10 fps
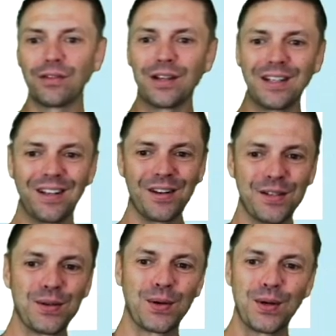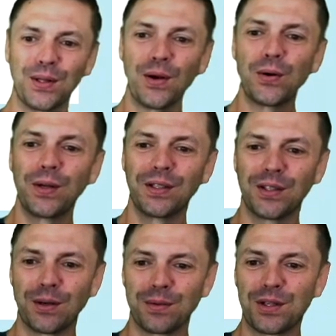in also colloquial
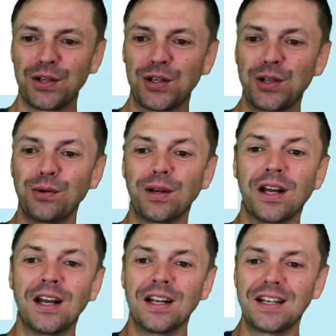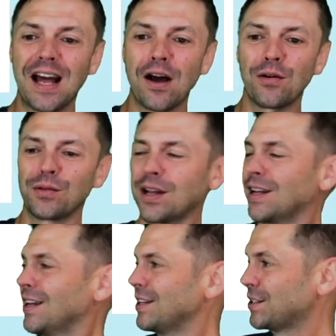terms, to shoot down
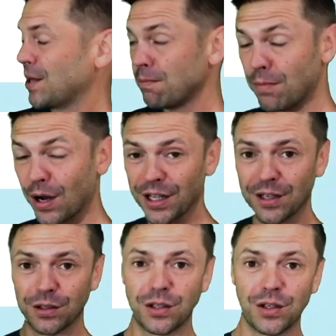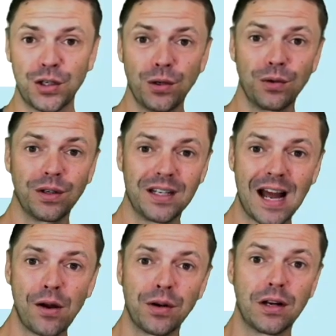somebody or to shoot
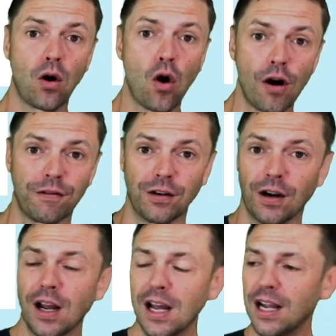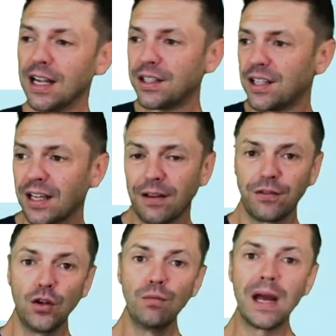down an offer. It's like if
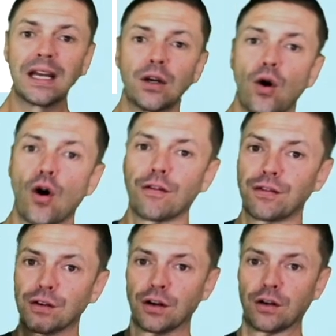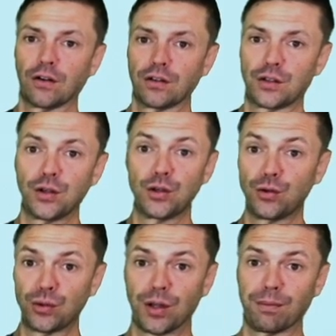you make an offer to do
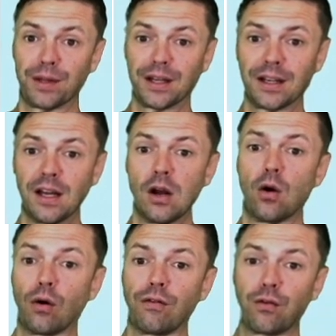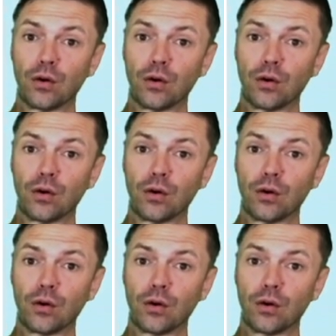something or for